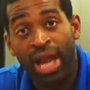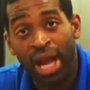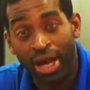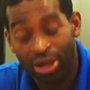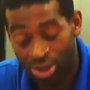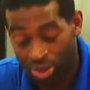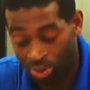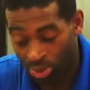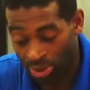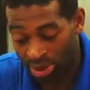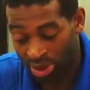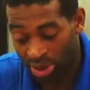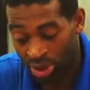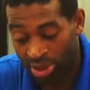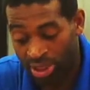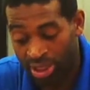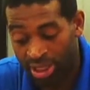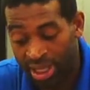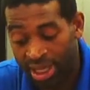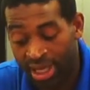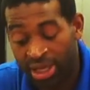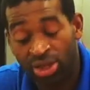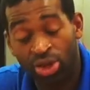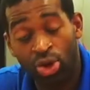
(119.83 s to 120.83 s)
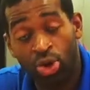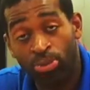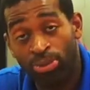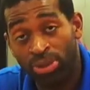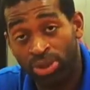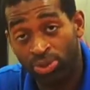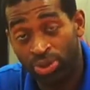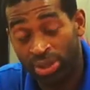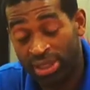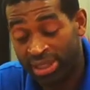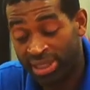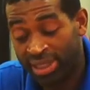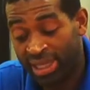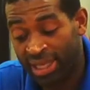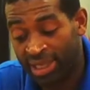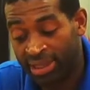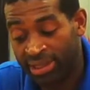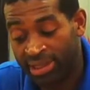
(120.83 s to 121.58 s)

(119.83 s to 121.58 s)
Now you'll be starting again, going between the second